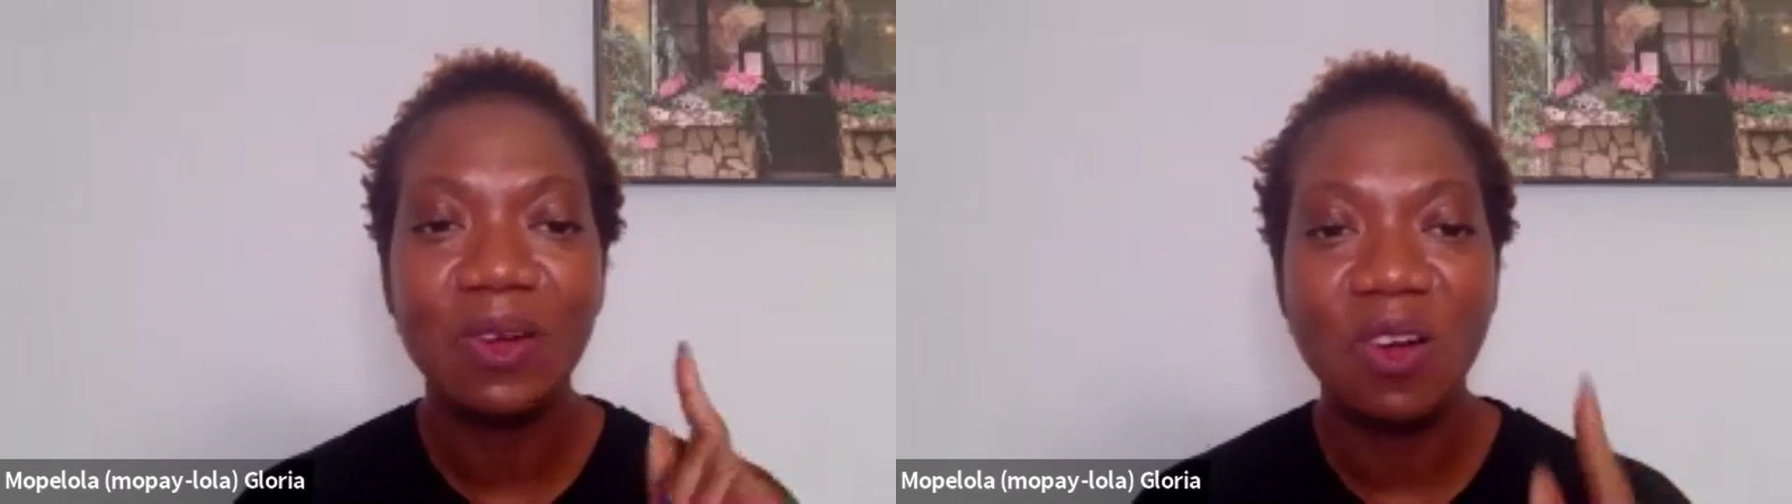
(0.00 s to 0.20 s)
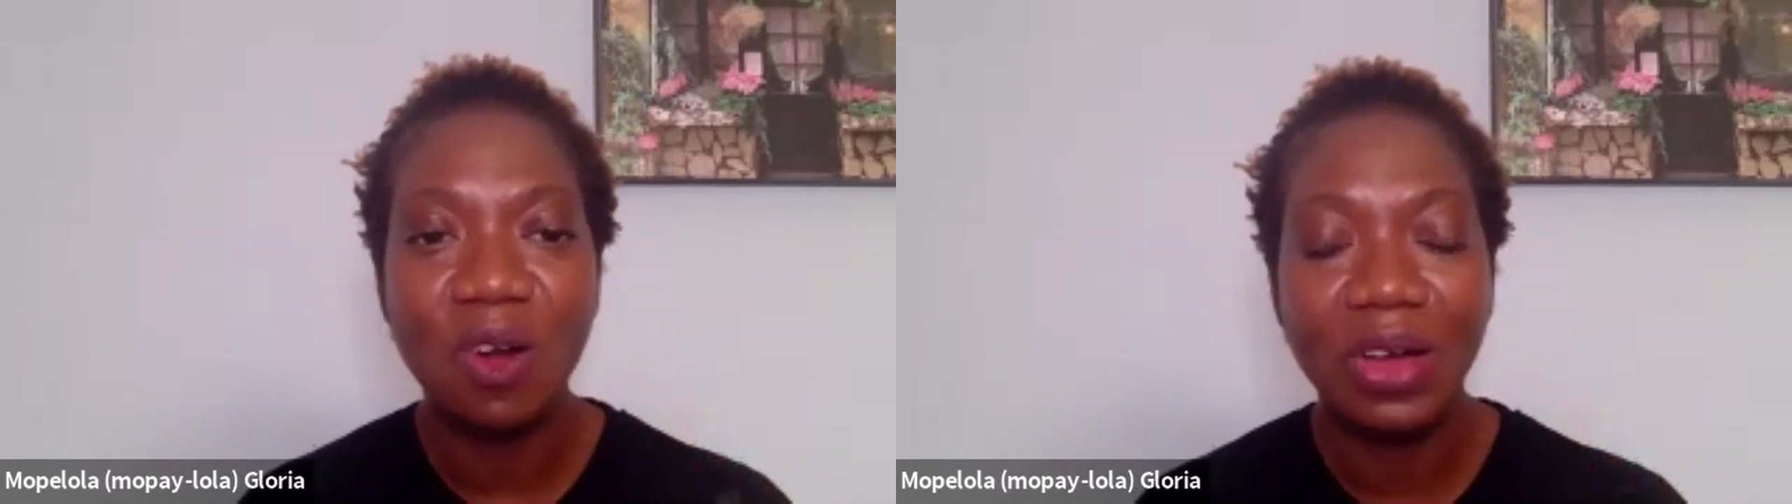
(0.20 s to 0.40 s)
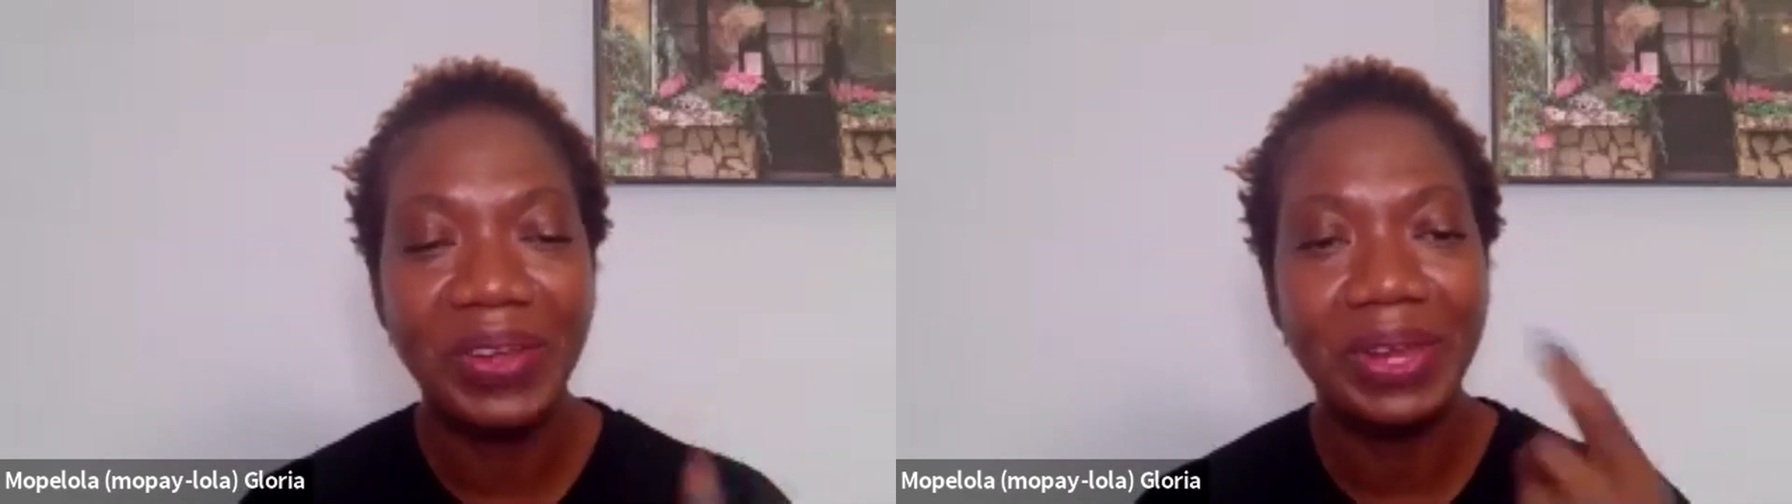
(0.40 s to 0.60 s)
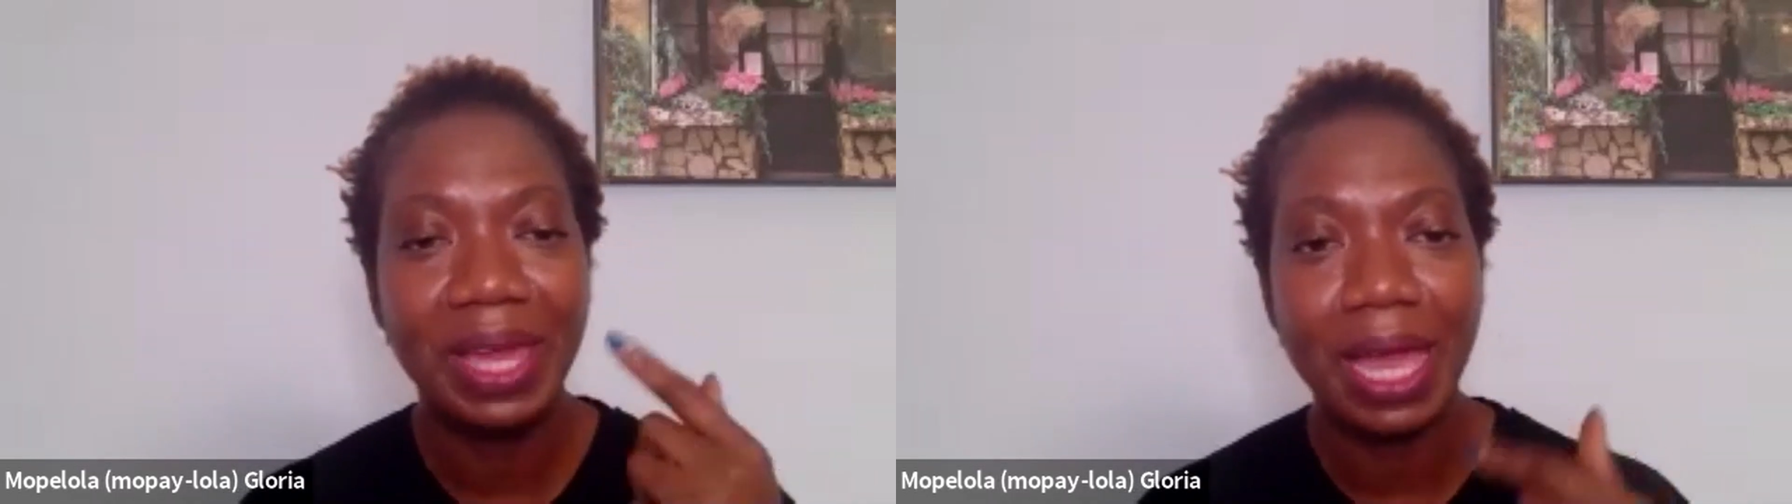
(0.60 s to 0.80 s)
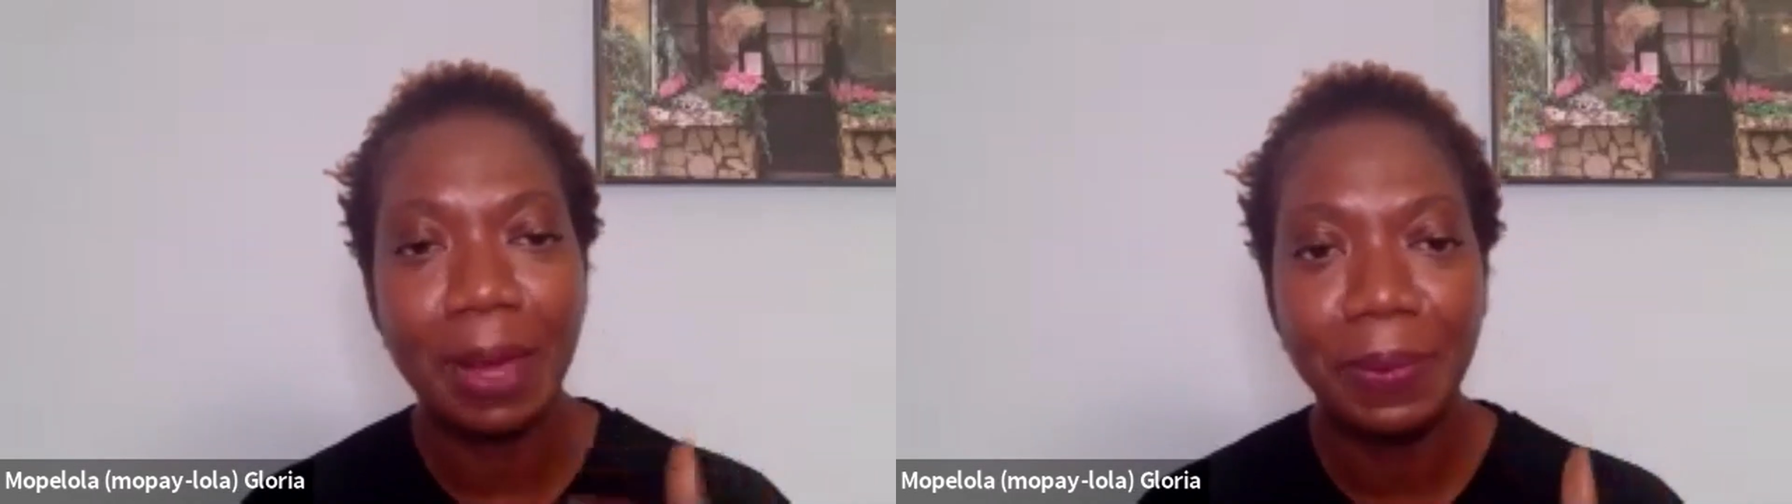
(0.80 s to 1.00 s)
on
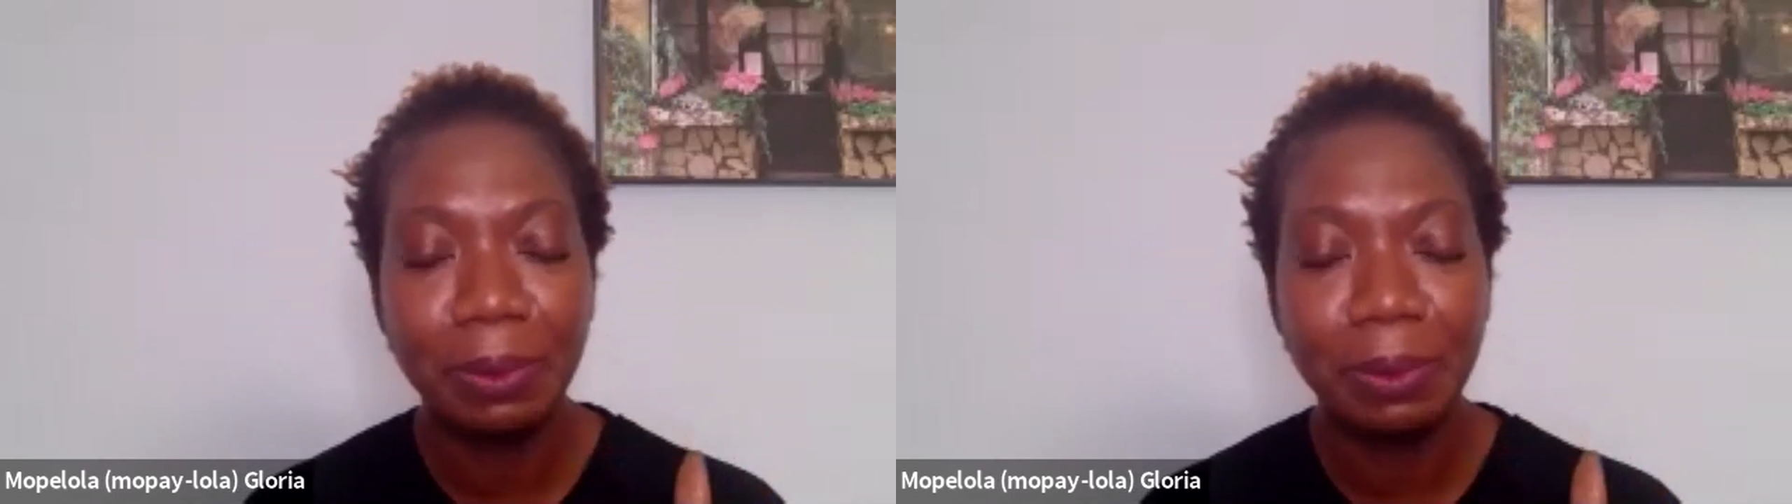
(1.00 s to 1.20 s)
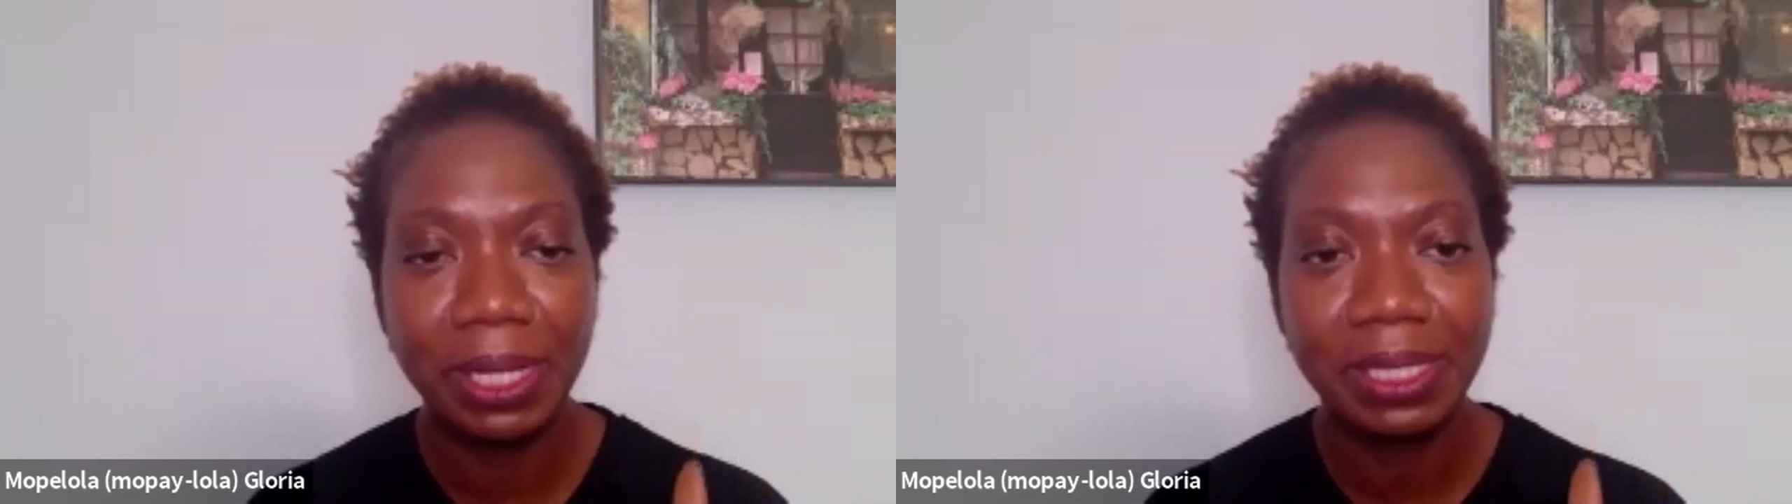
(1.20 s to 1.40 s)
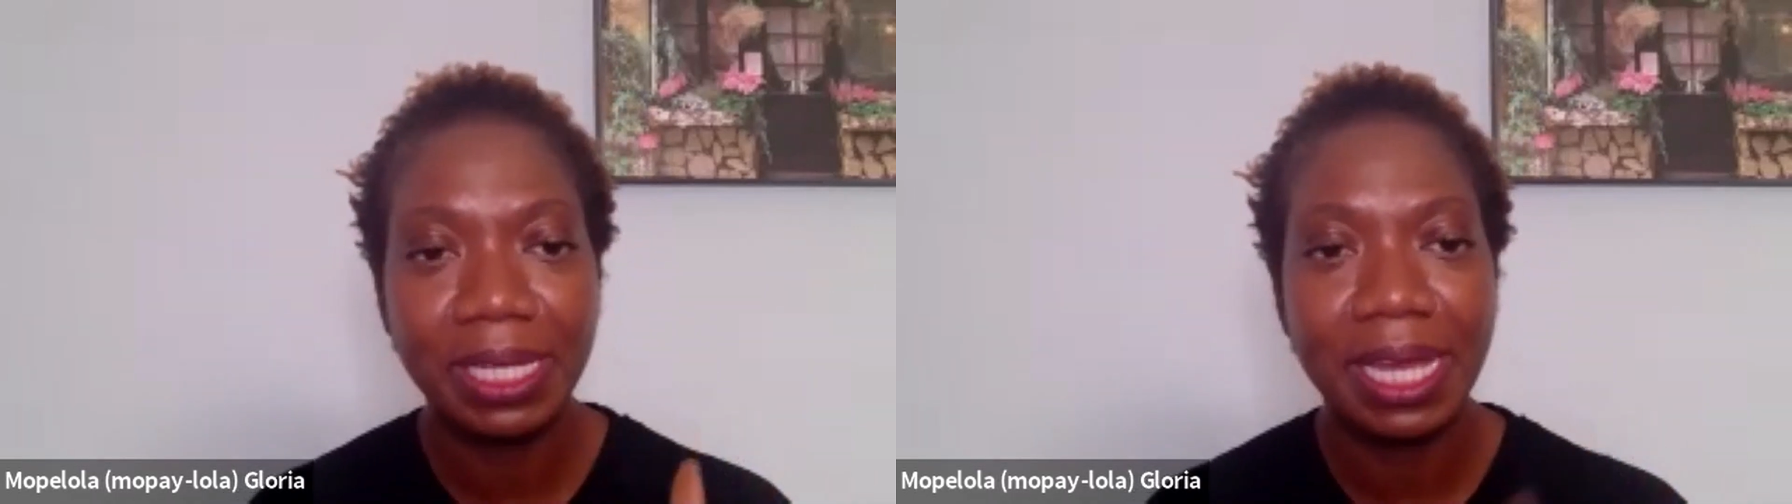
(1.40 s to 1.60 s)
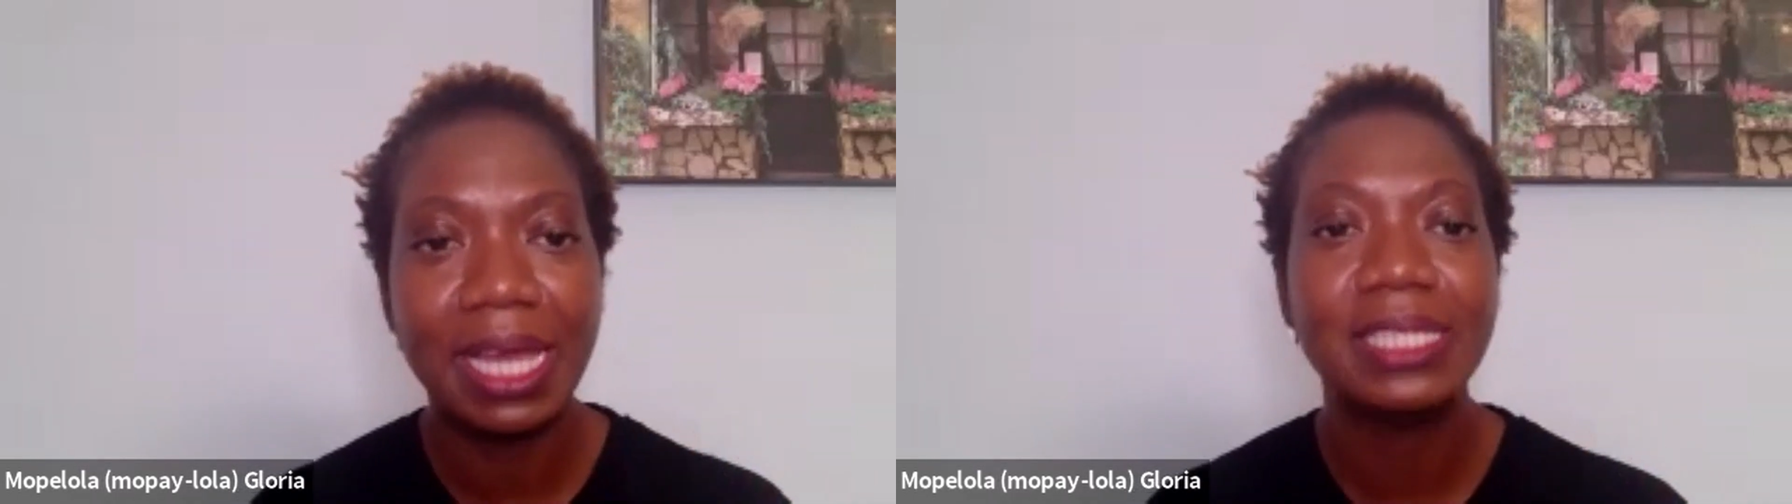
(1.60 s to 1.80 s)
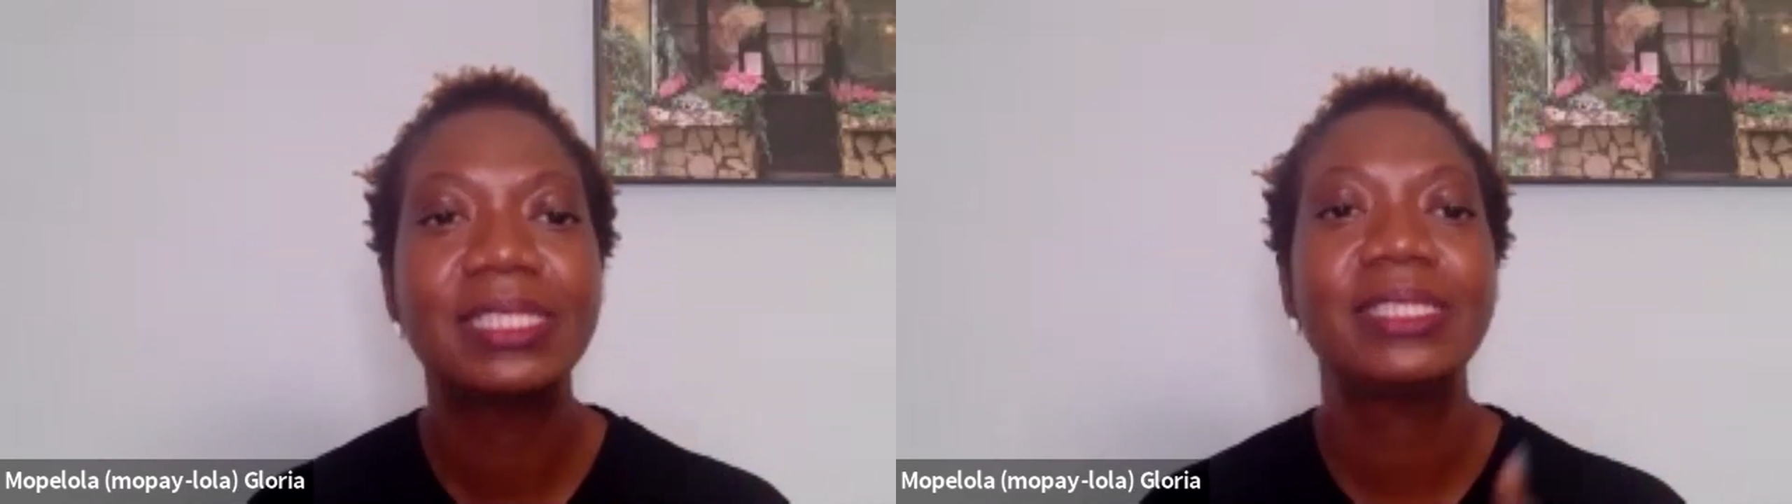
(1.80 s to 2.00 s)
Apple
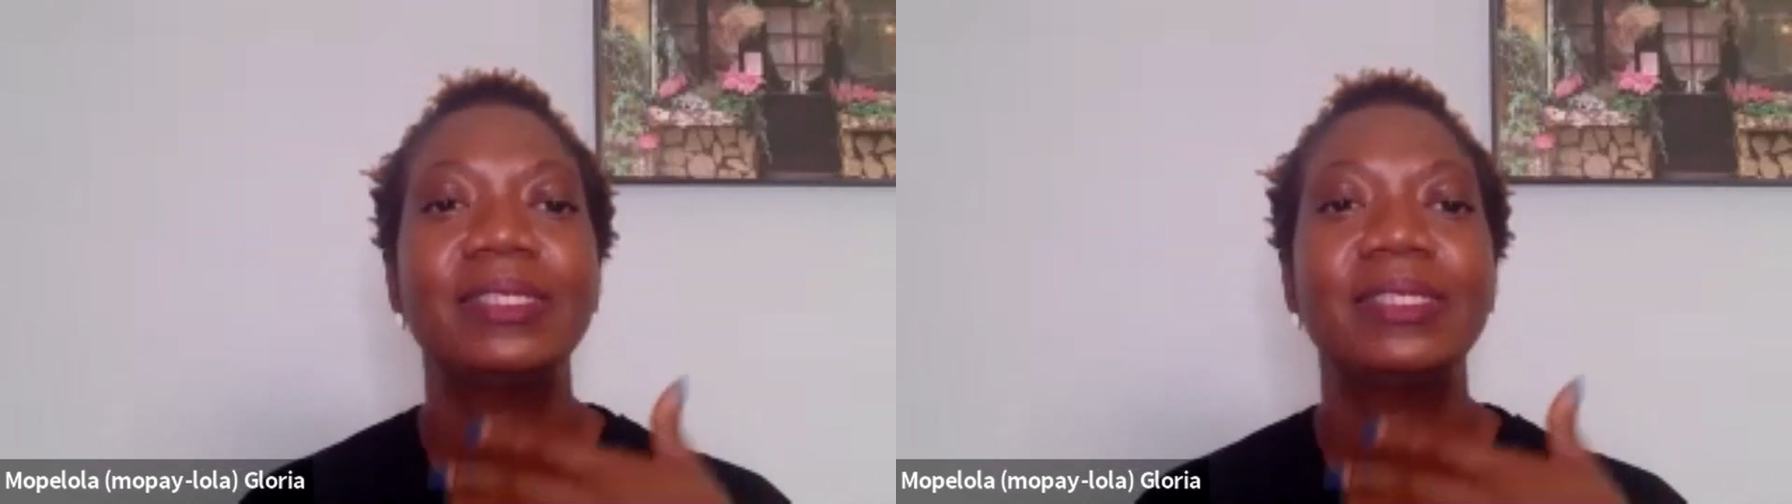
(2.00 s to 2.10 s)
Podcast,